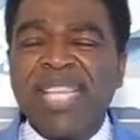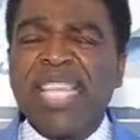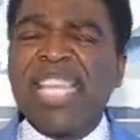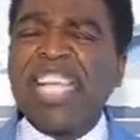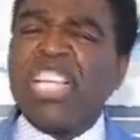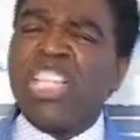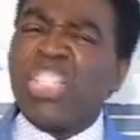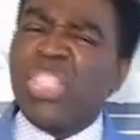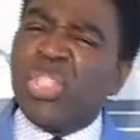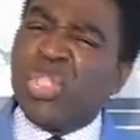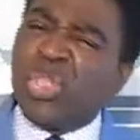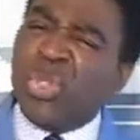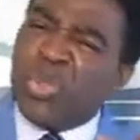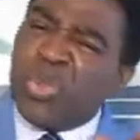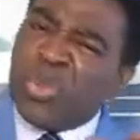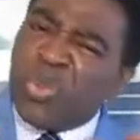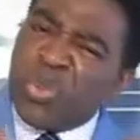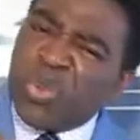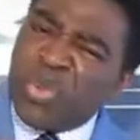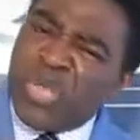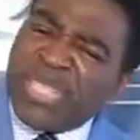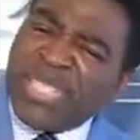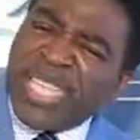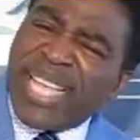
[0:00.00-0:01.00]
He
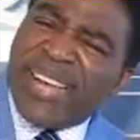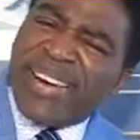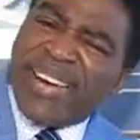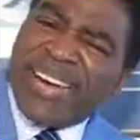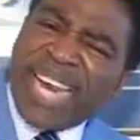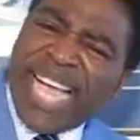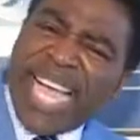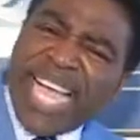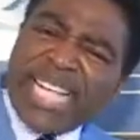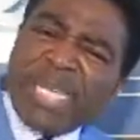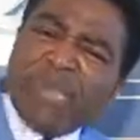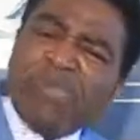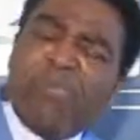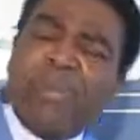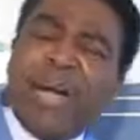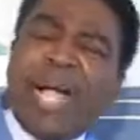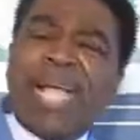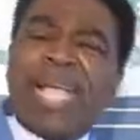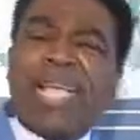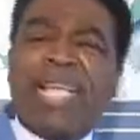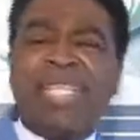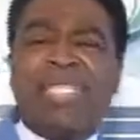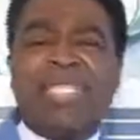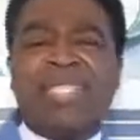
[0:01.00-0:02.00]
chose the right
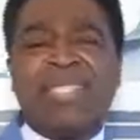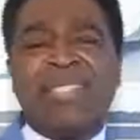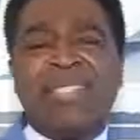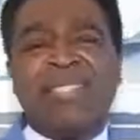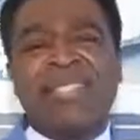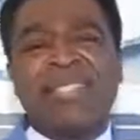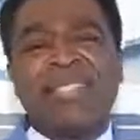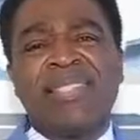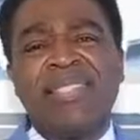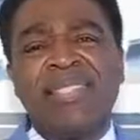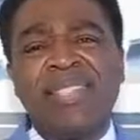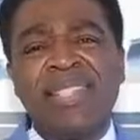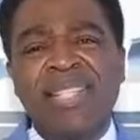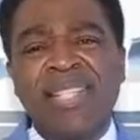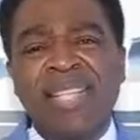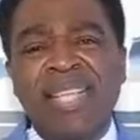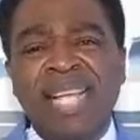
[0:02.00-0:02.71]
packages.